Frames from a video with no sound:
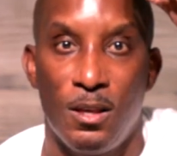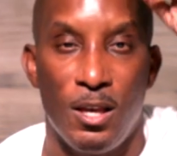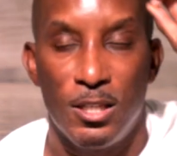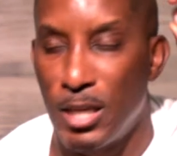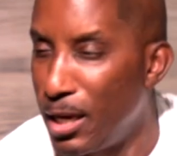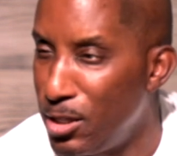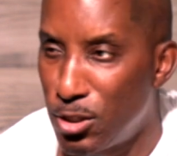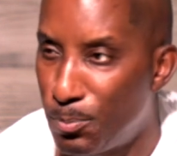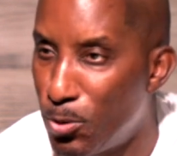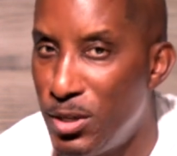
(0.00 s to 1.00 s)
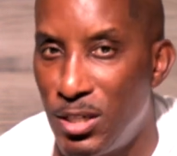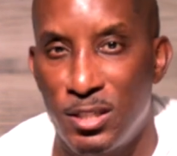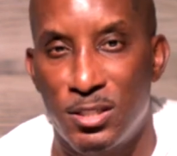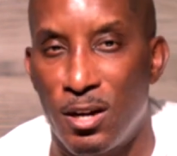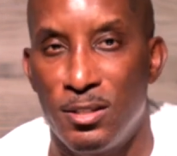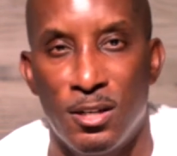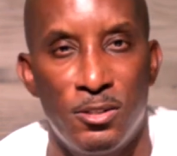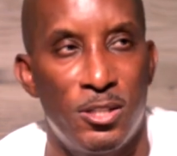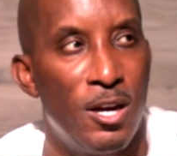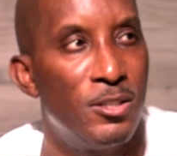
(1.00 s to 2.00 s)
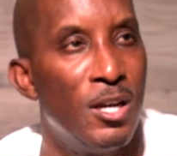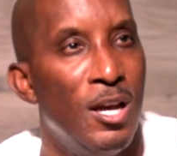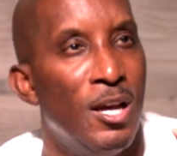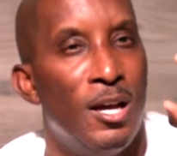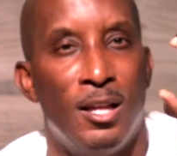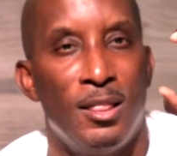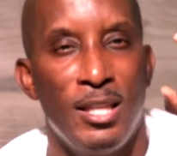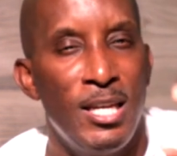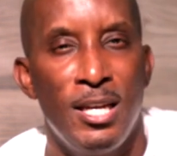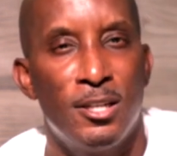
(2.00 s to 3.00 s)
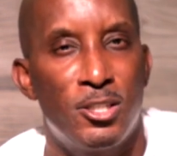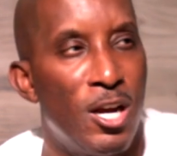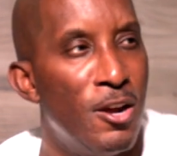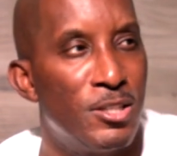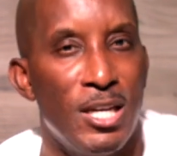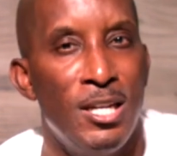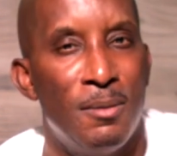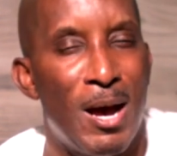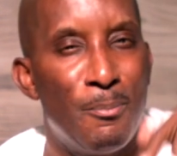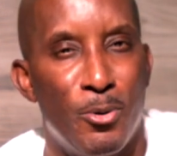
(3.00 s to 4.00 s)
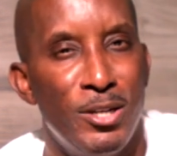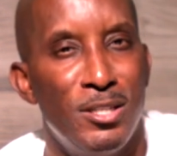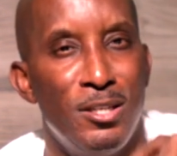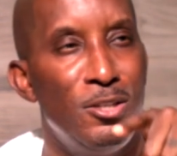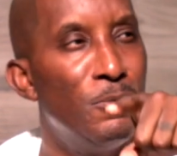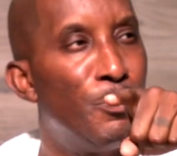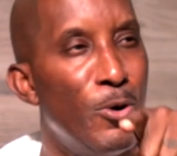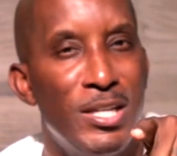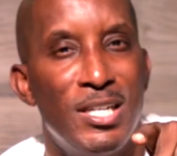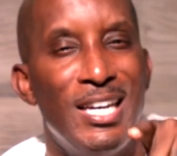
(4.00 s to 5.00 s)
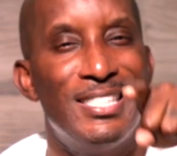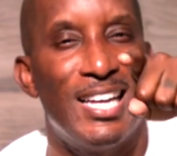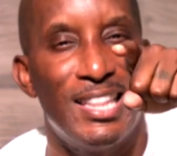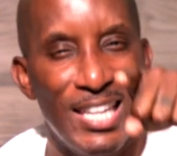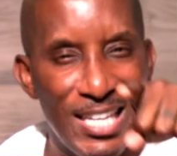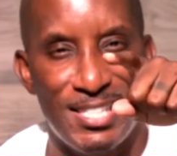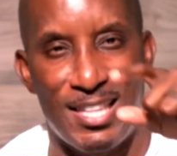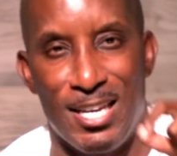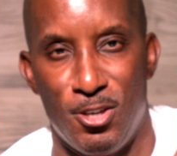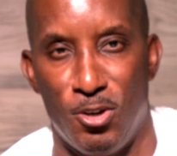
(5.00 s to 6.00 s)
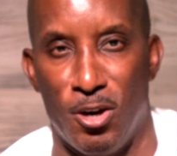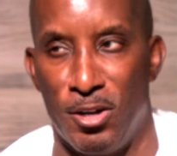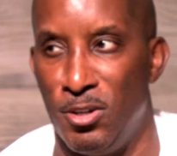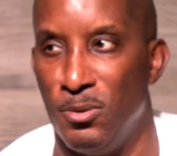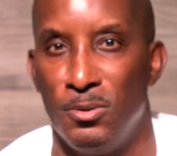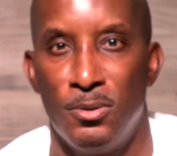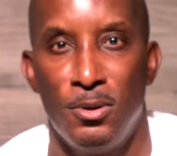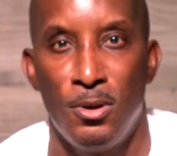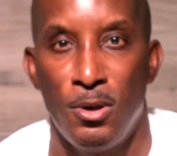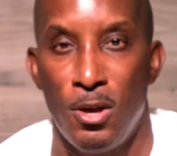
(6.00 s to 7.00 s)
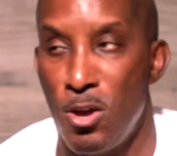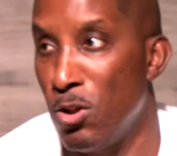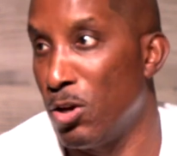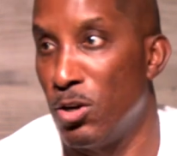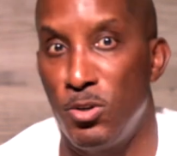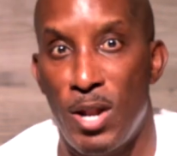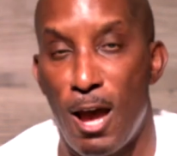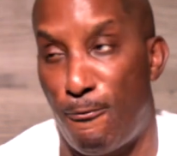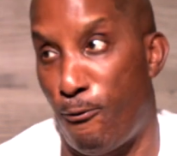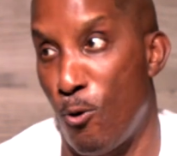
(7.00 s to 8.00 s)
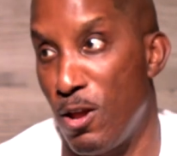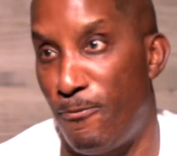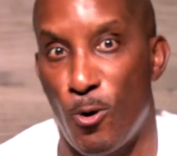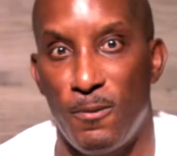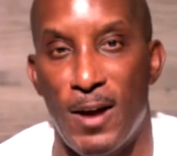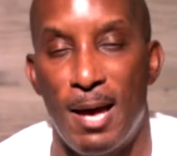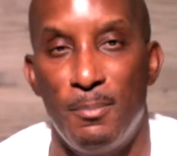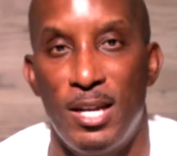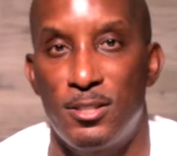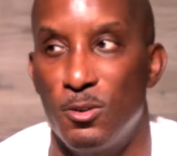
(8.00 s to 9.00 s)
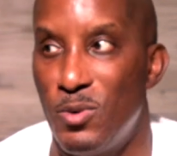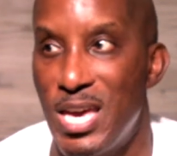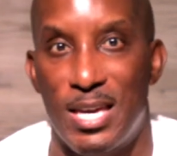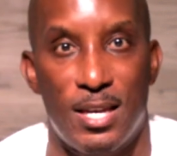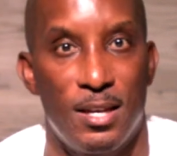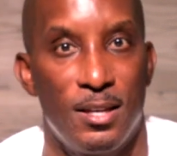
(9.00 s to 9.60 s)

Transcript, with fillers: It's like he should preach, he could start his own church. Leading a church isn't about preaching. You, preaching is the least thing you're going to do. You're only going to do that 40, 45 minutes a week.